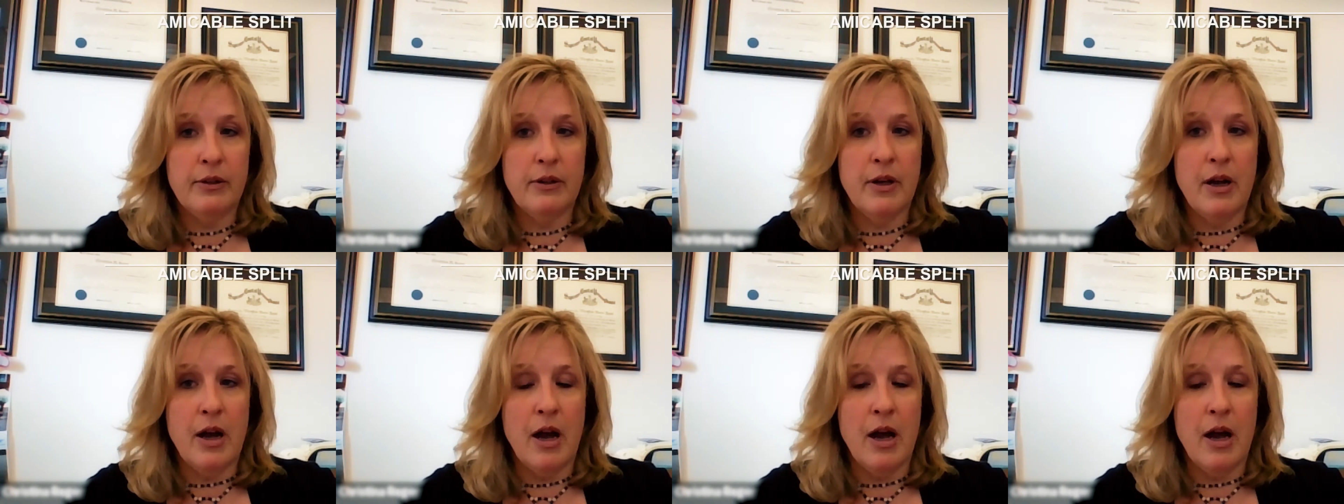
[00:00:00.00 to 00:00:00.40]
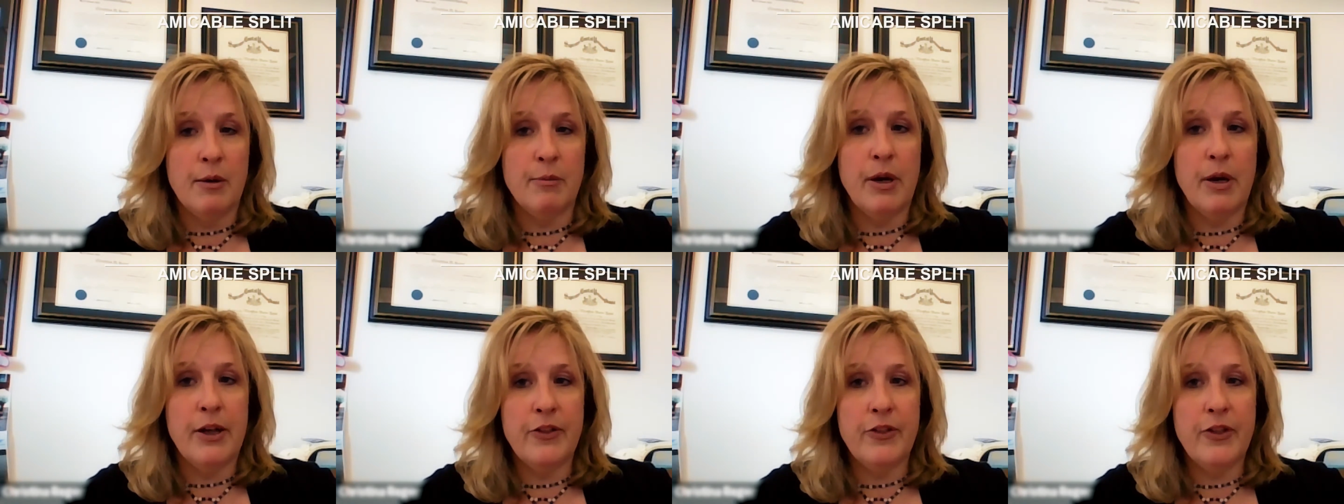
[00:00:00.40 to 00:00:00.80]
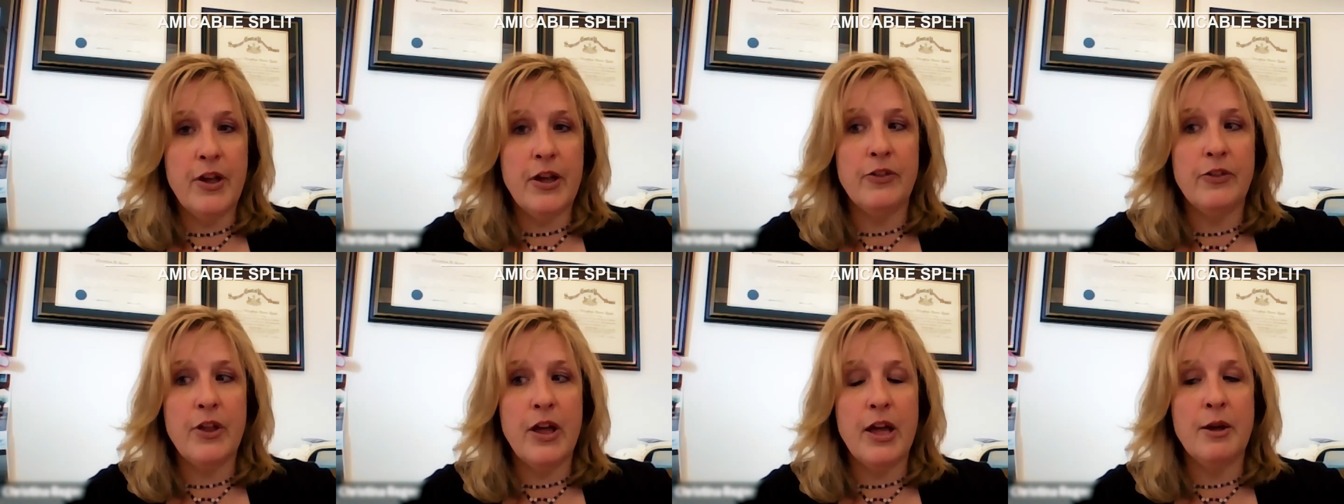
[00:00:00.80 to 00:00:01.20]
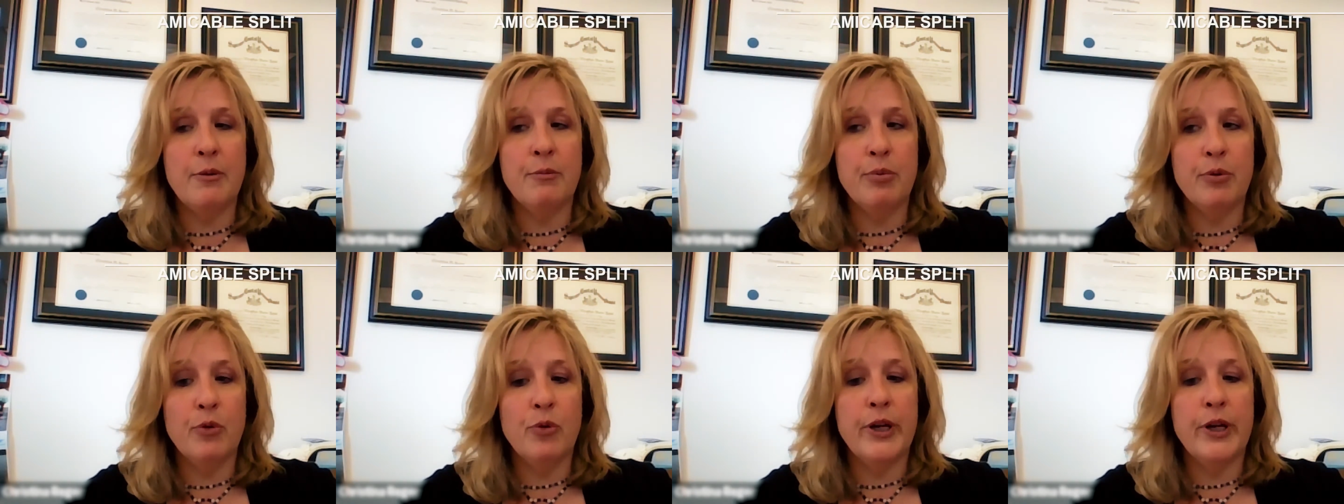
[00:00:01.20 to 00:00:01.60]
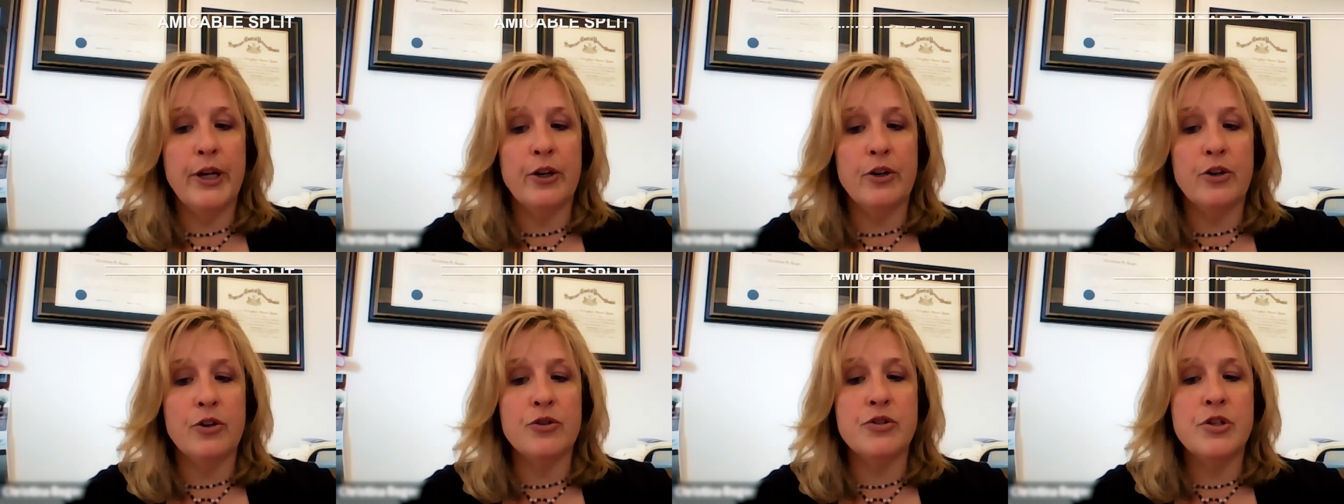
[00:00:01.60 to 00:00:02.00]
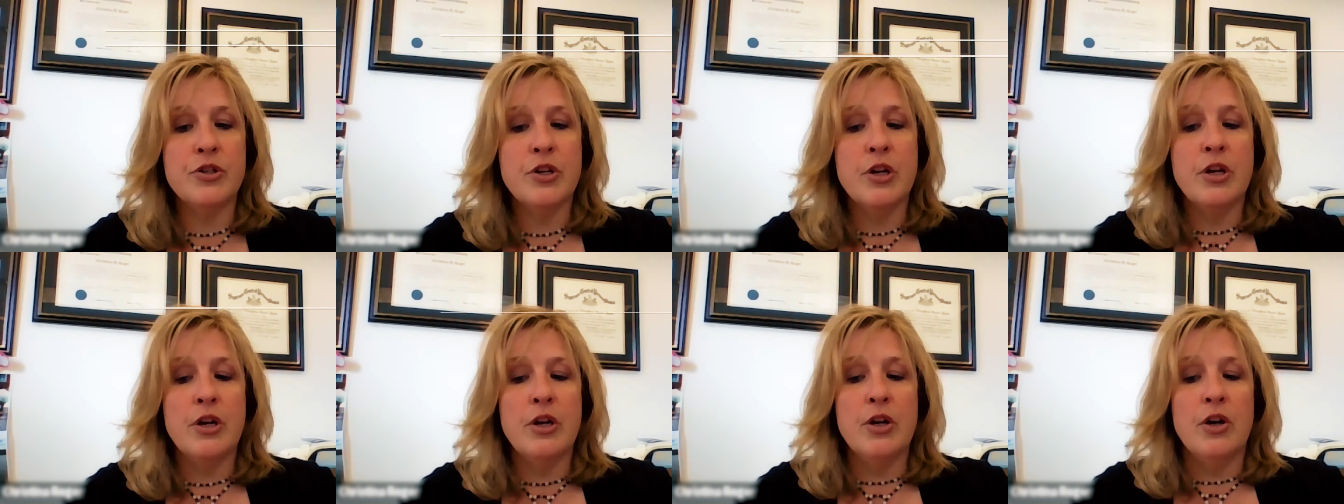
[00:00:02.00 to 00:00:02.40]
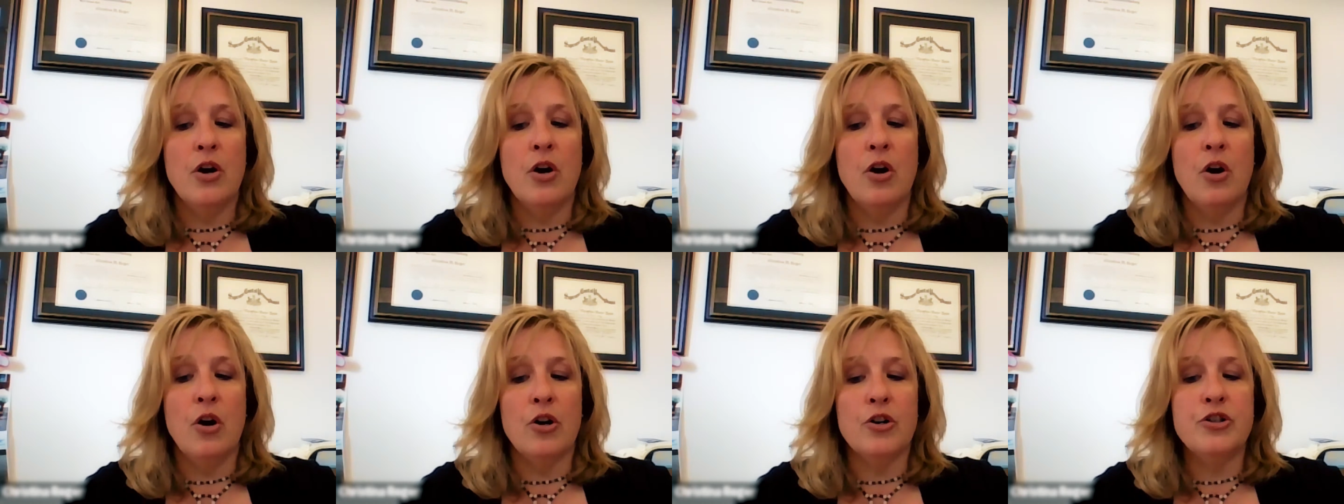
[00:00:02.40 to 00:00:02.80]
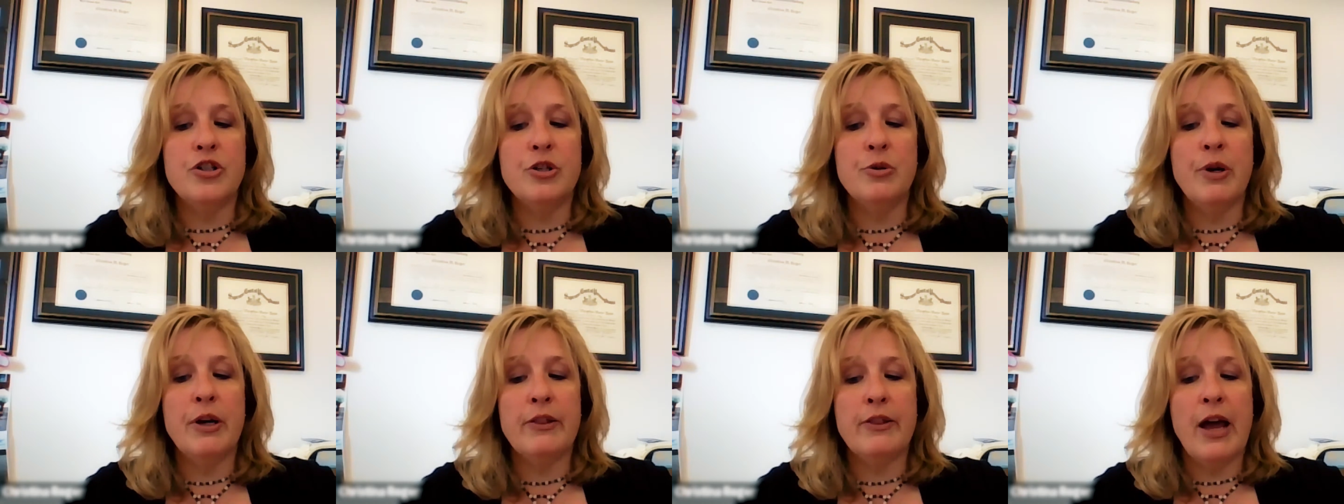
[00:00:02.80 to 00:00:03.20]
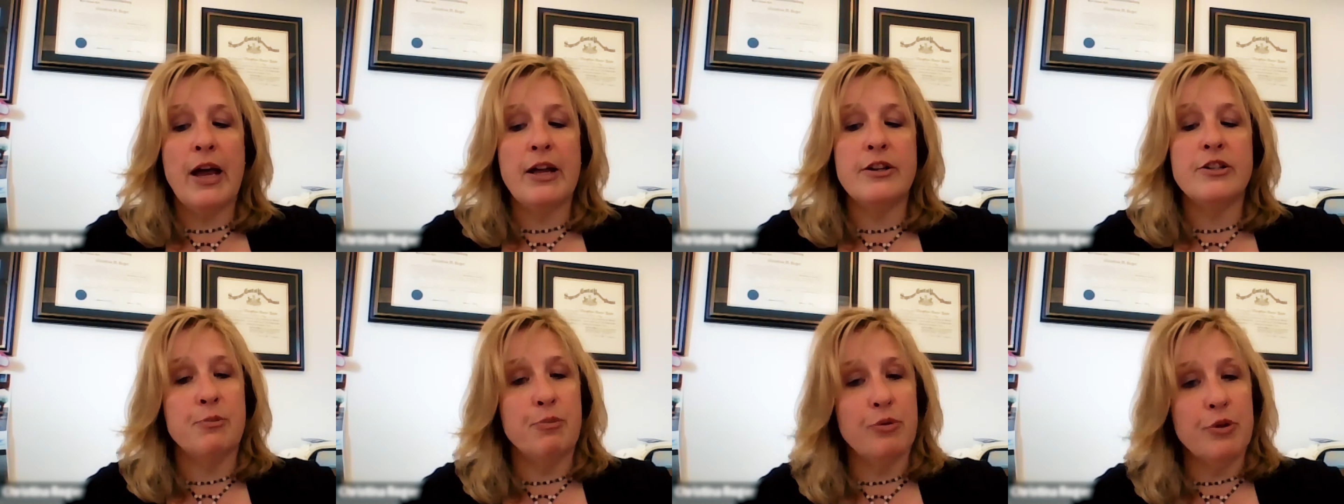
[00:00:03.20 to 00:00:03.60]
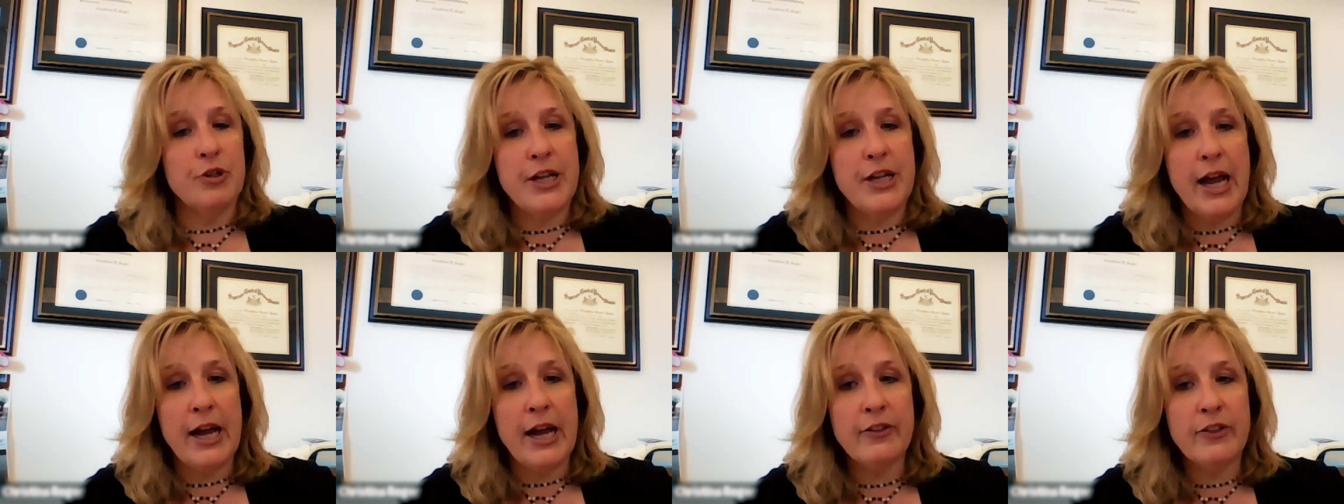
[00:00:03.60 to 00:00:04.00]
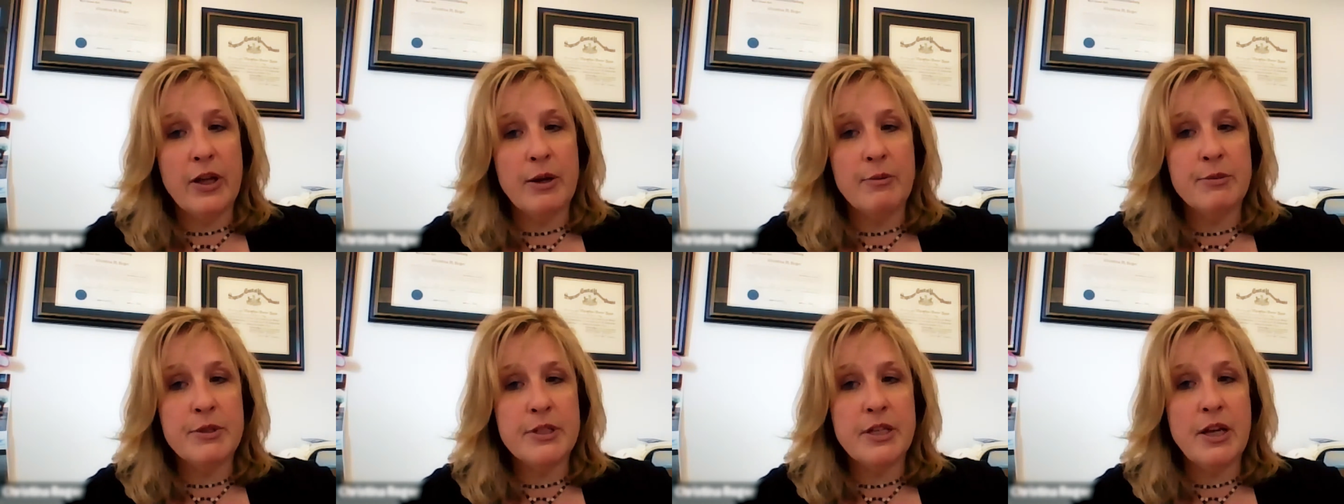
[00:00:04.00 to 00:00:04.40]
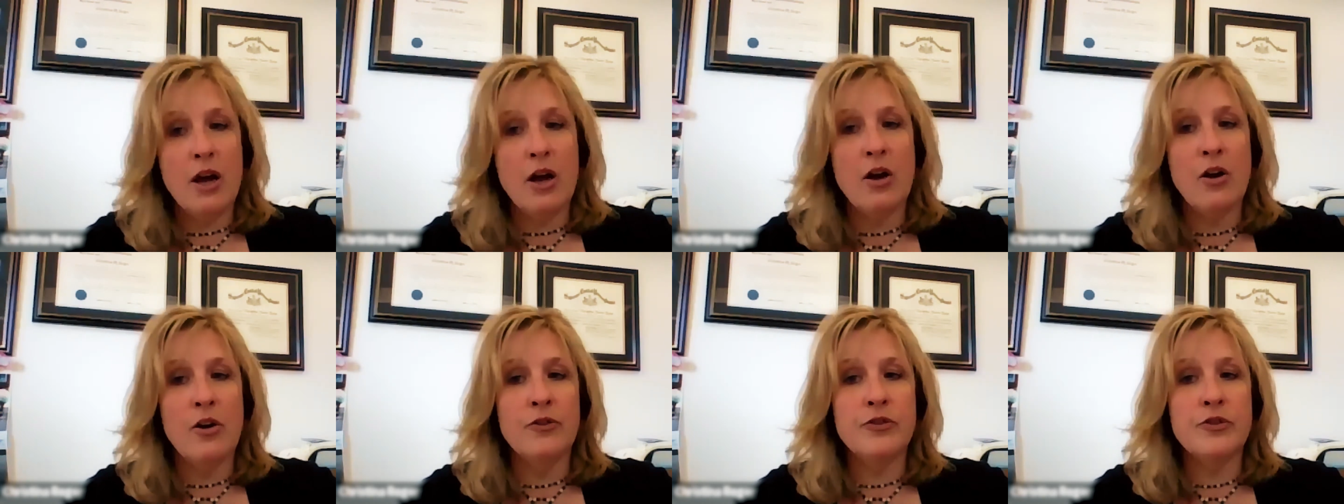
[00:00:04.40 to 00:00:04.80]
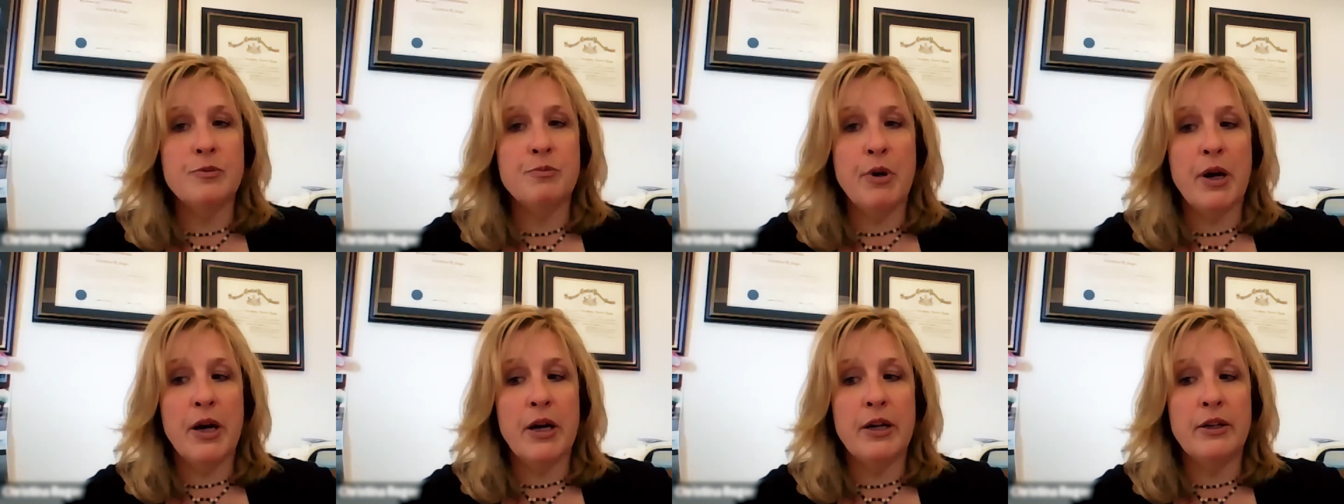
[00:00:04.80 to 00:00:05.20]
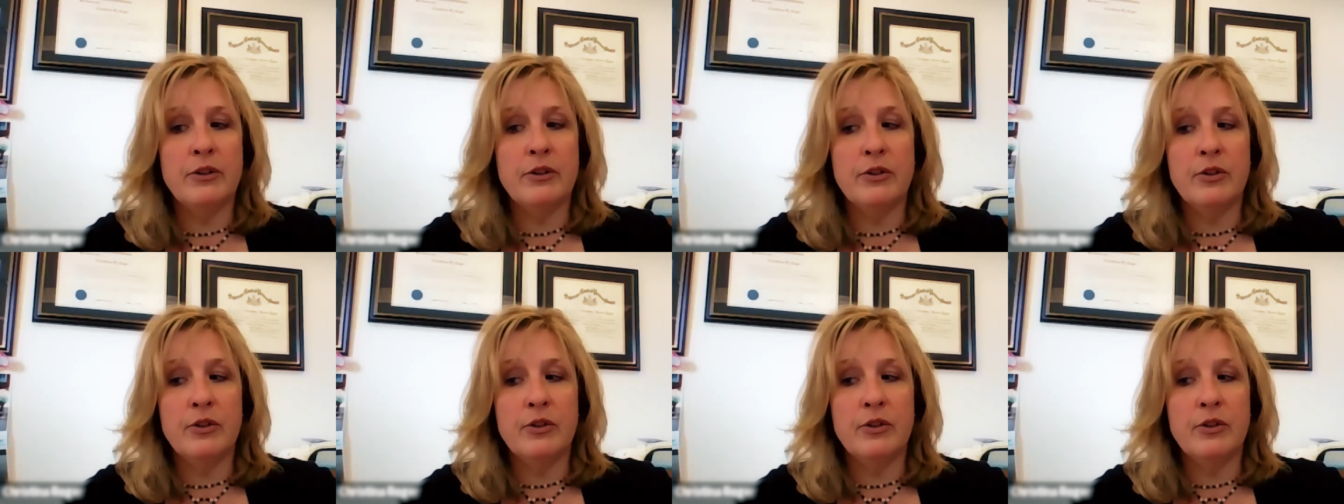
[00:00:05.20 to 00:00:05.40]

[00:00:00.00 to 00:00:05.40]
I think that employers are doing that to protect themselves, but